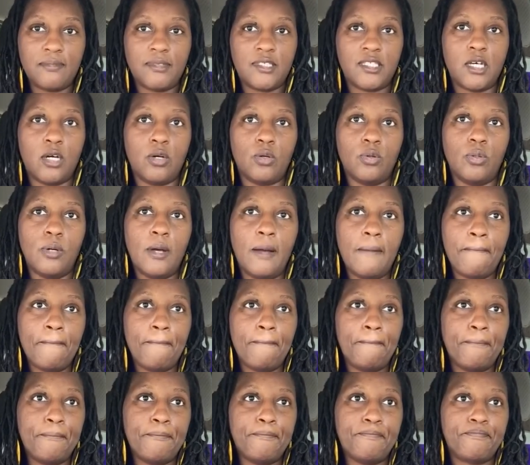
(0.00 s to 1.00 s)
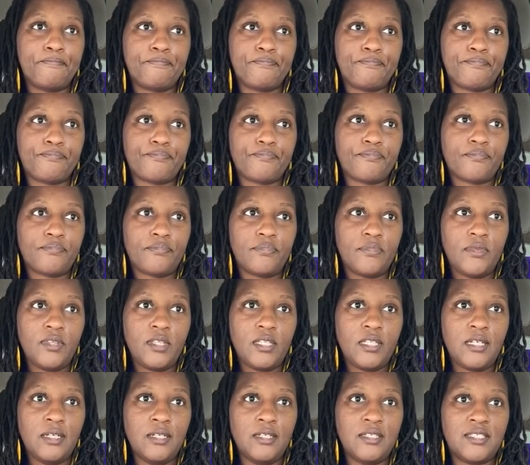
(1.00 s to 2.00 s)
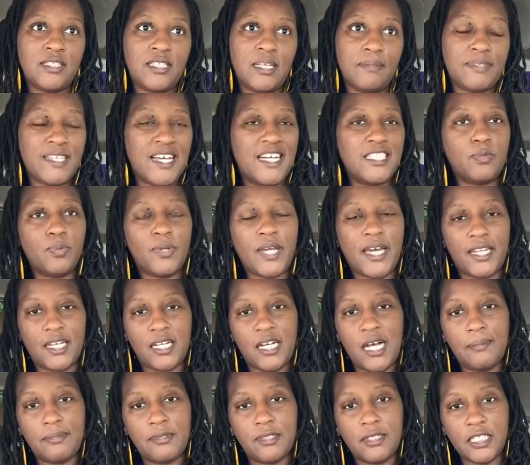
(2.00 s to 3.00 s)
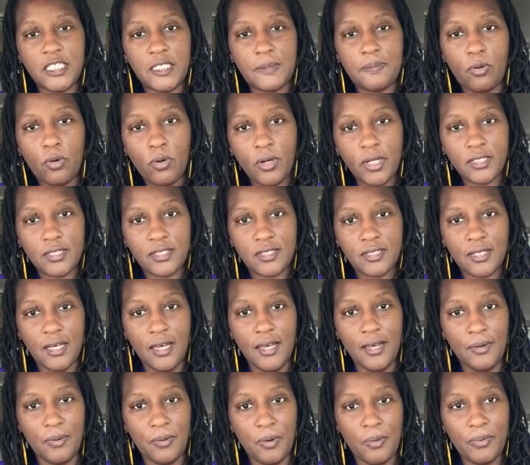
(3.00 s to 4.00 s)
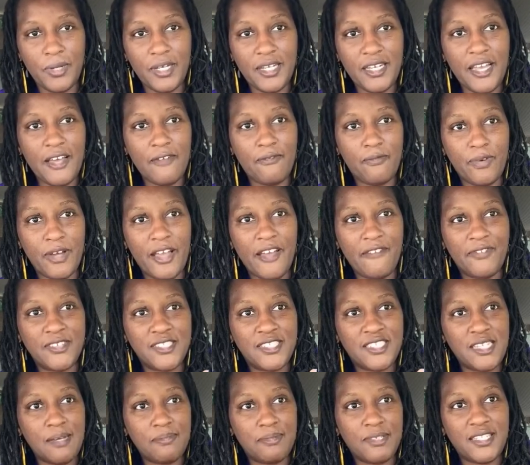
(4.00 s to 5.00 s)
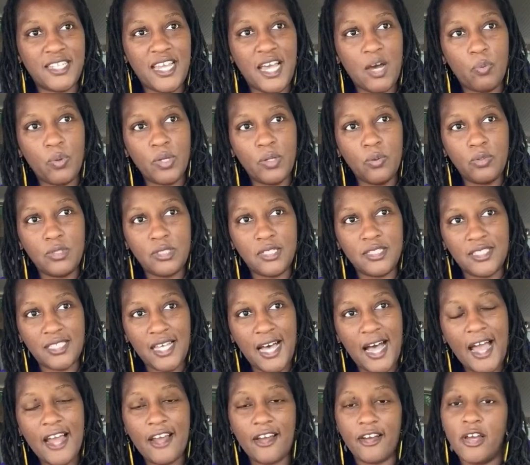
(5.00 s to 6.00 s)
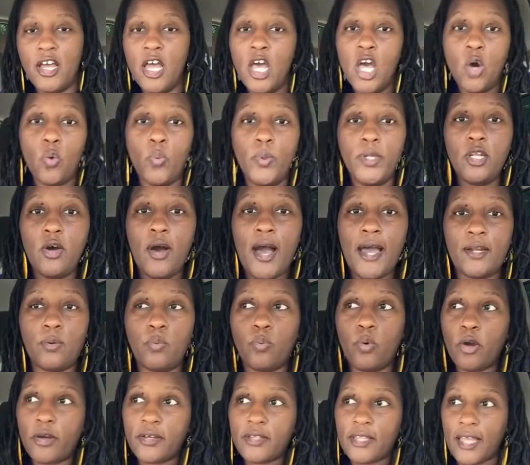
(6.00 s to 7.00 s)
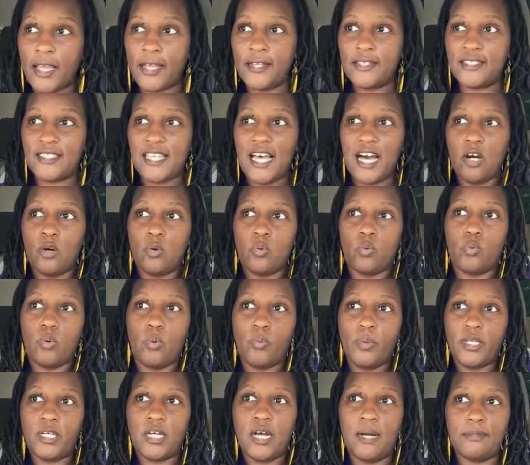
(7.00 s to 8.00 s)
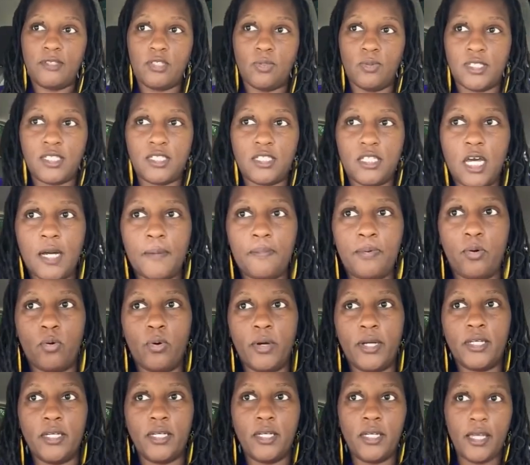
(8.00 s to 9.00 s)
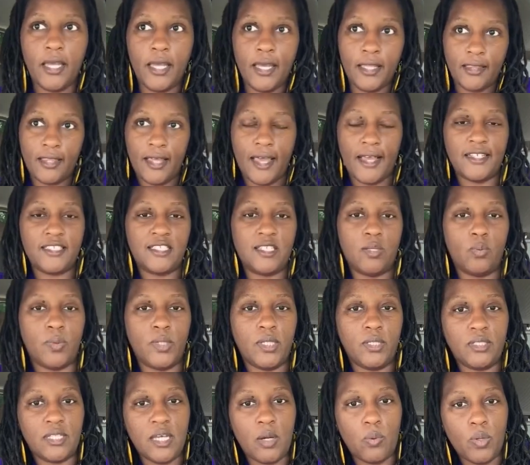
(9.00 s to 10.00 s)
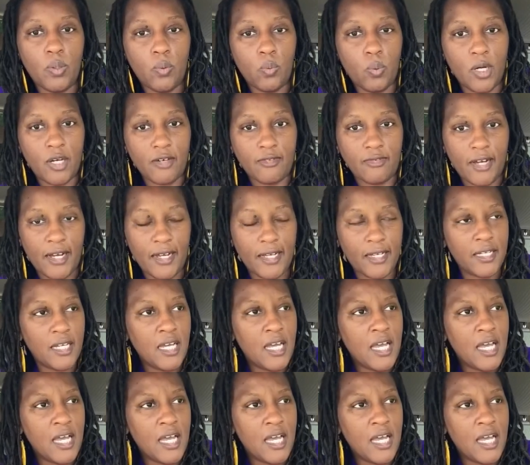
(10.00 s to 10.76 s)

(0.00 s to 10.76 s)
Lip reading: So sometimes we got to come to these points where if it's something that we desire, we know how to work things out when we come to a stuck point in things that we want, right?